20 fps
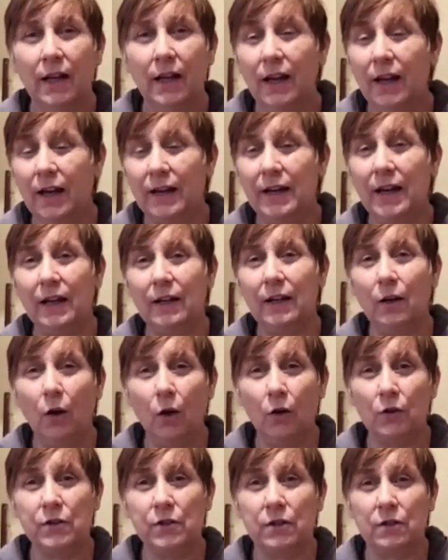and had
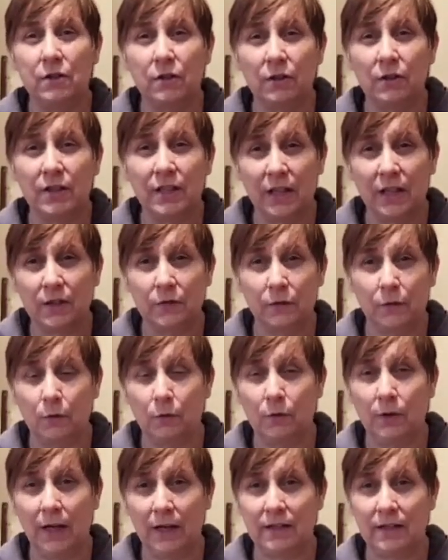lots of successful
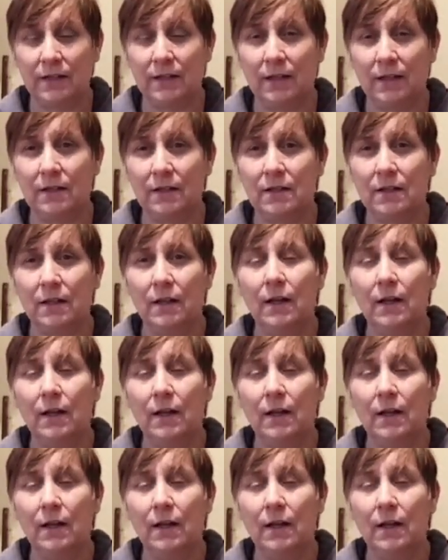castings,